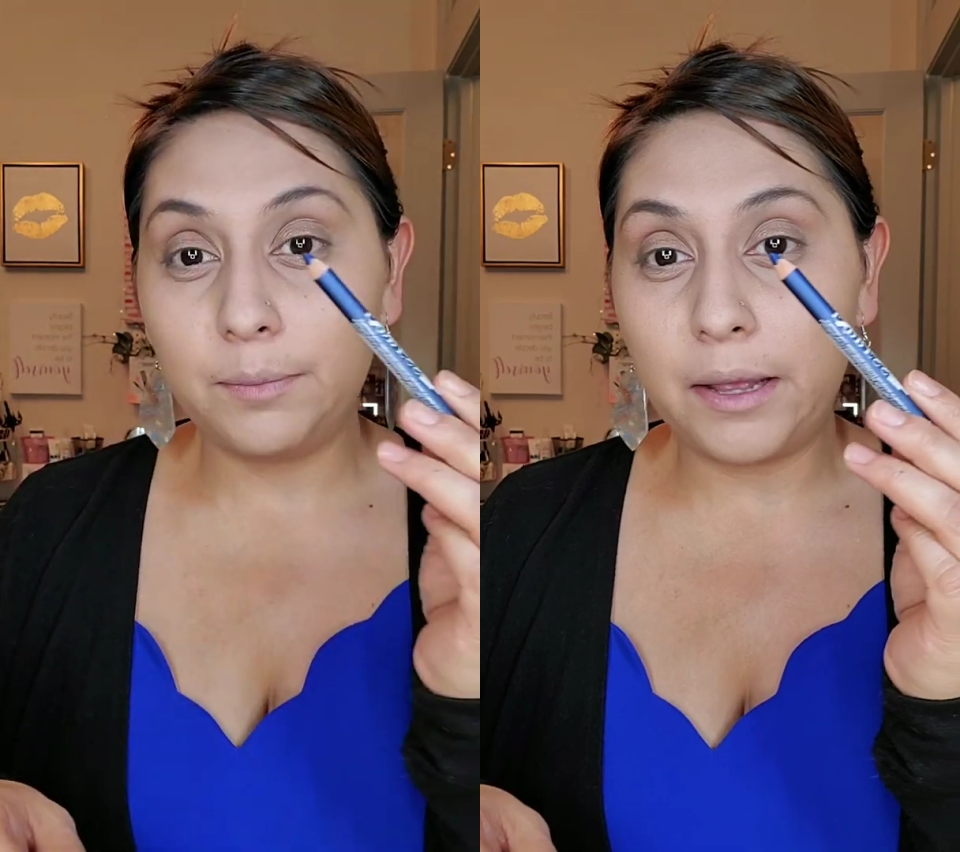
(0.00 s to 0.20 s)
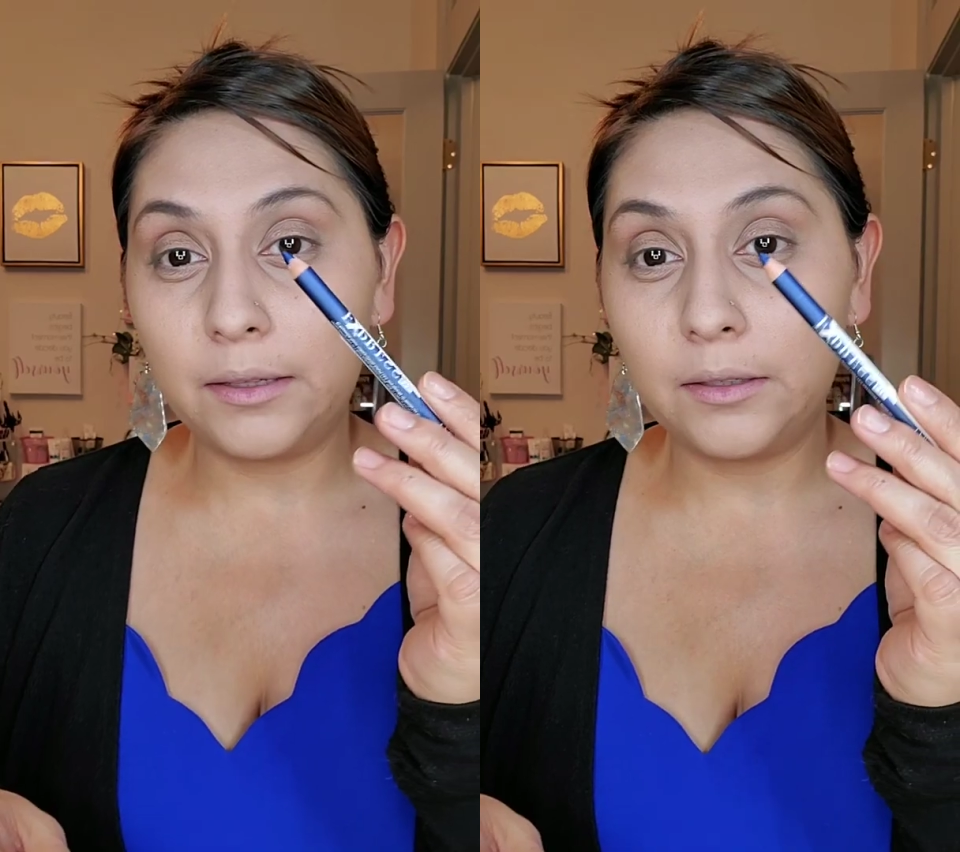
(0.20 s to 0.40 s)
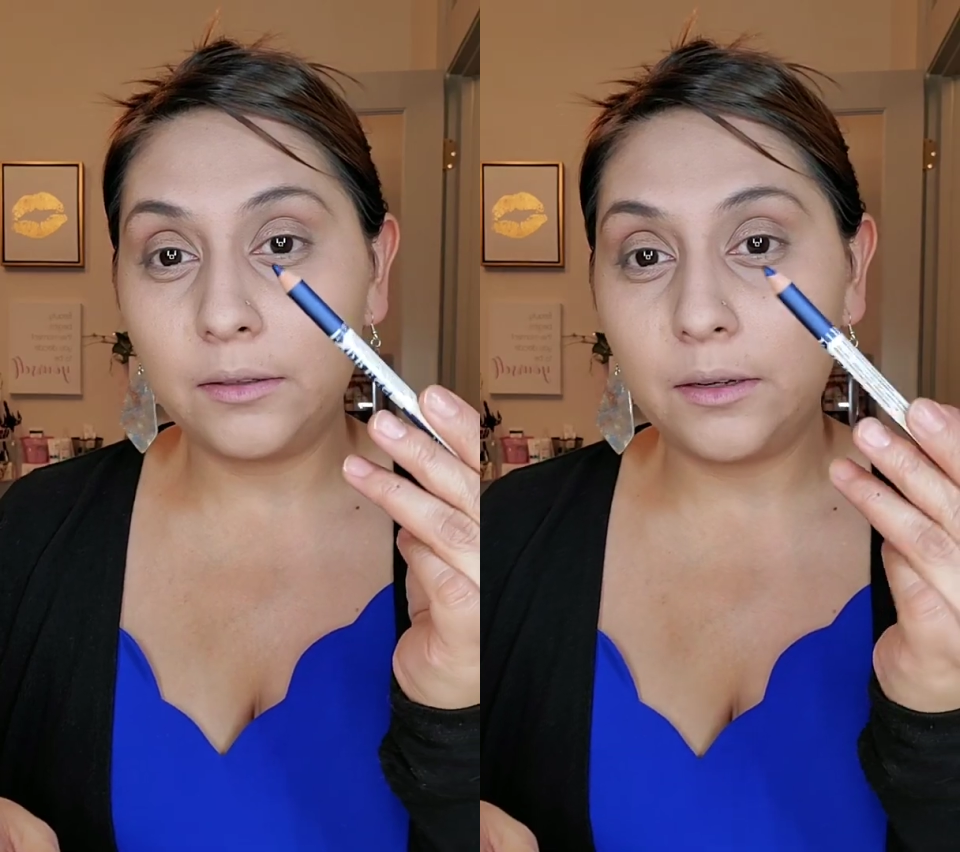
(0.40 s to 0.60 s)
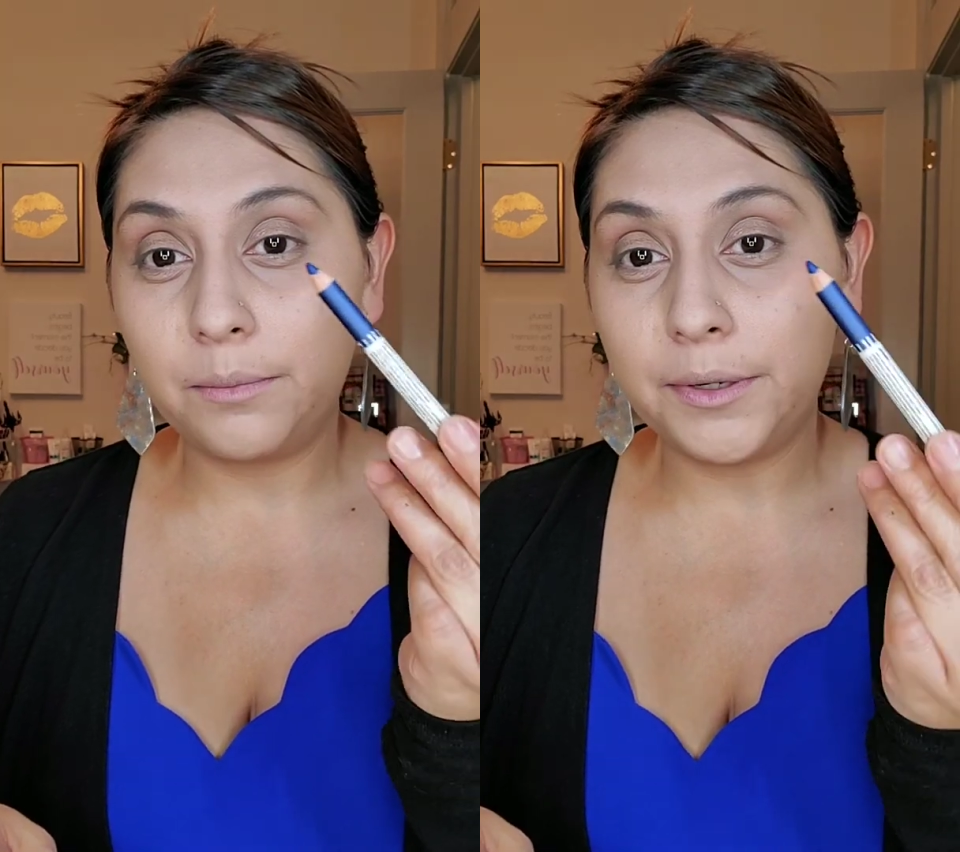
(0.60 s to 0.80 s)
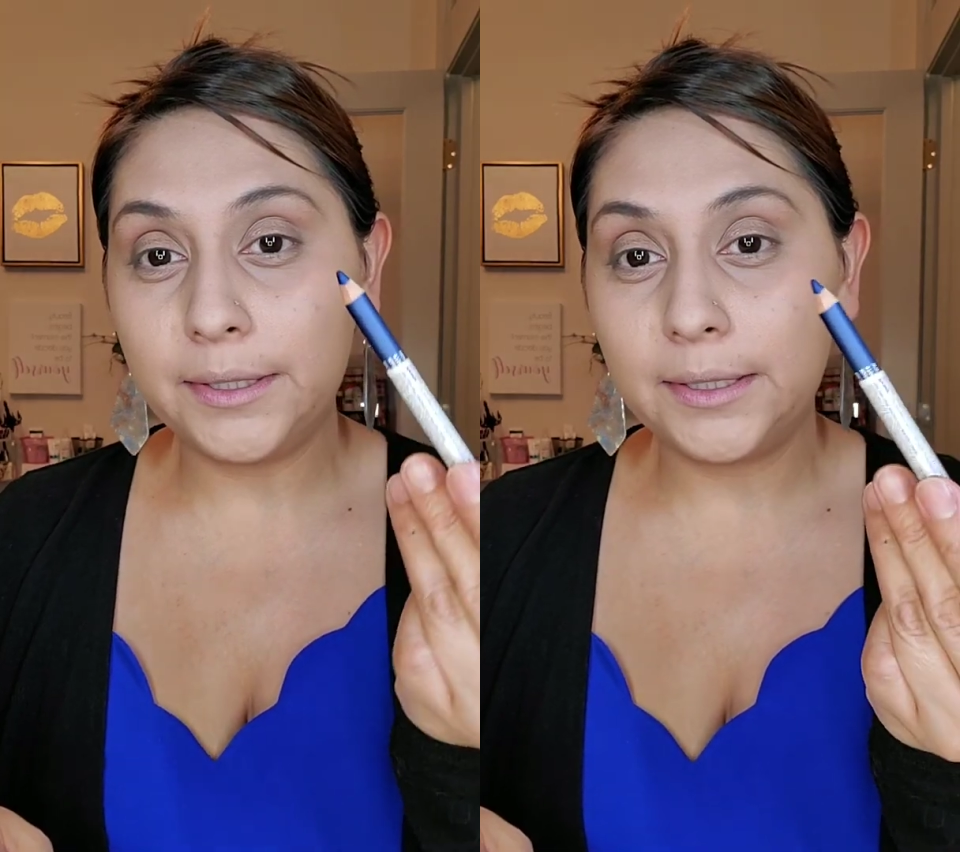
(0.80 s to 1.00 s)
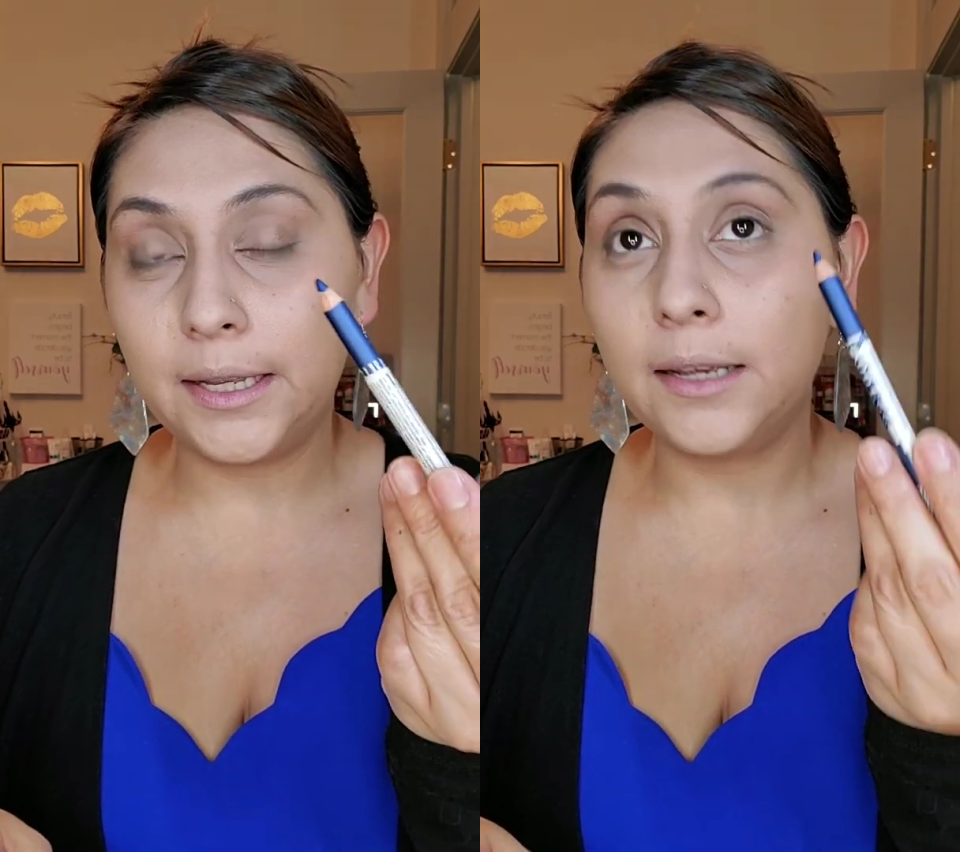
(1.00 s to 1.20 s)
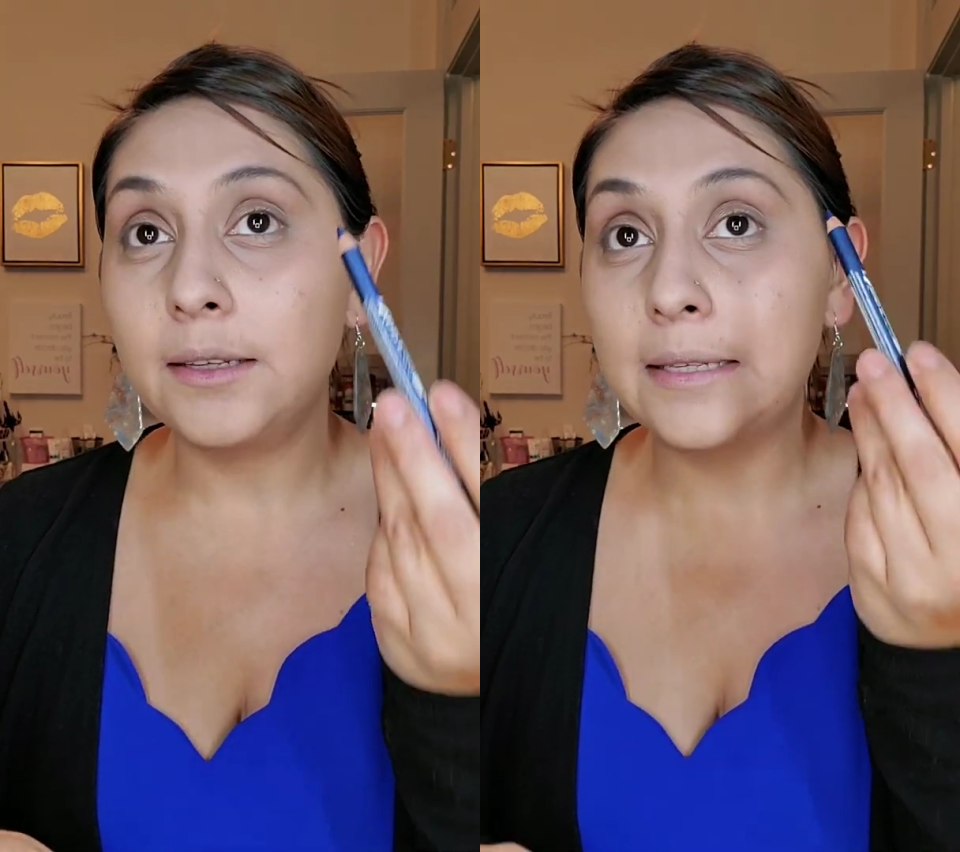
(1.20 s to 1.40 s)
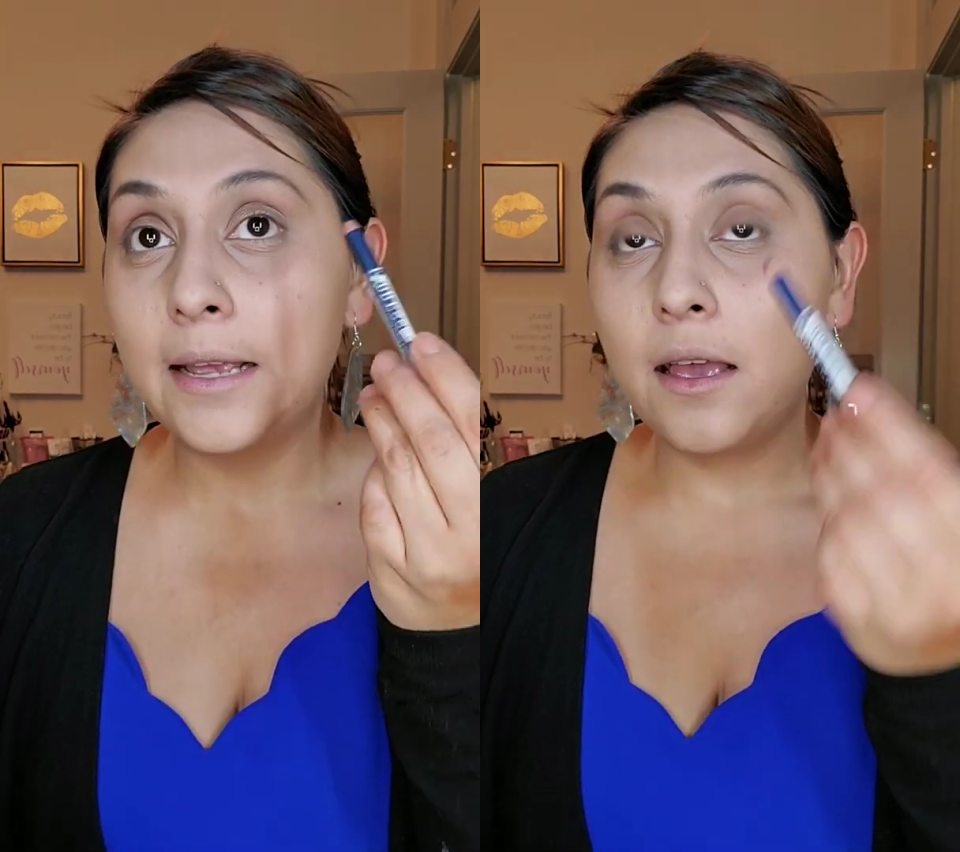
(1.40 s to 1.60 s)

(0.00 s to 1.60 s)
pencil number 6.